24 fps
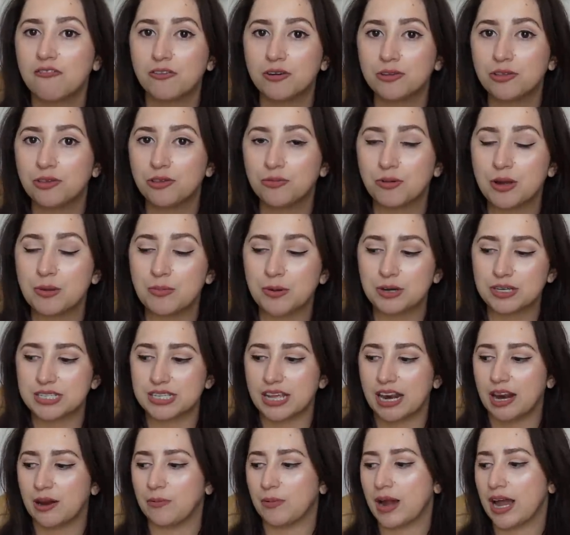for the three books
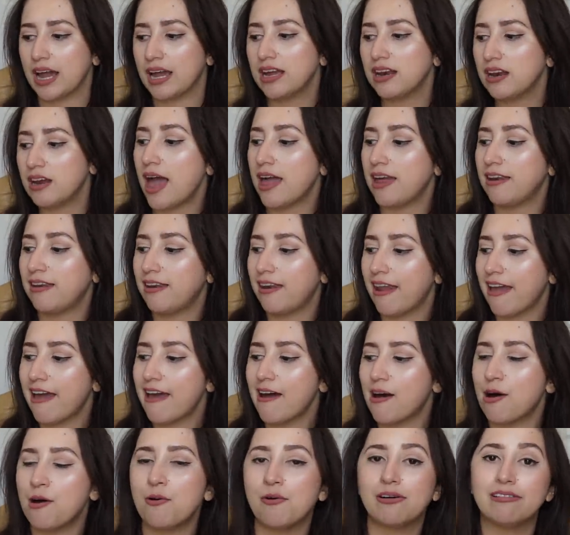that I read. And
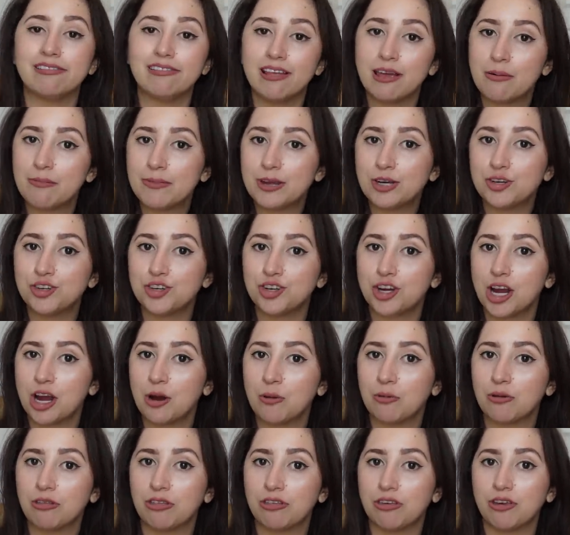now let me
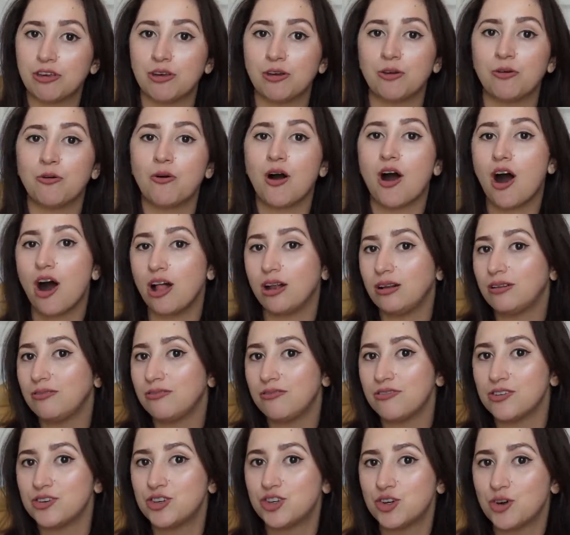share with you all
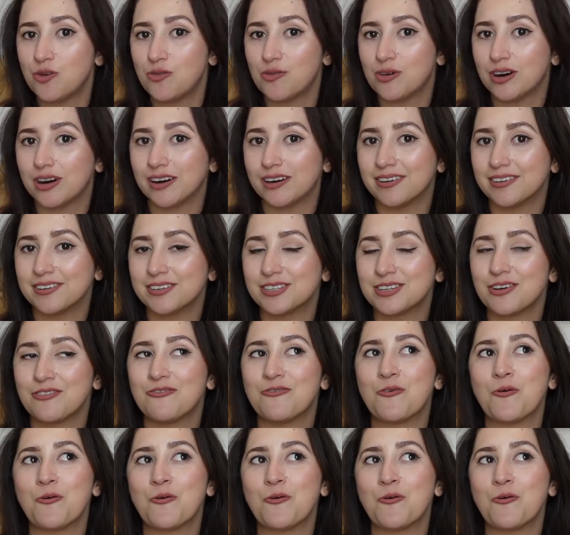of the tours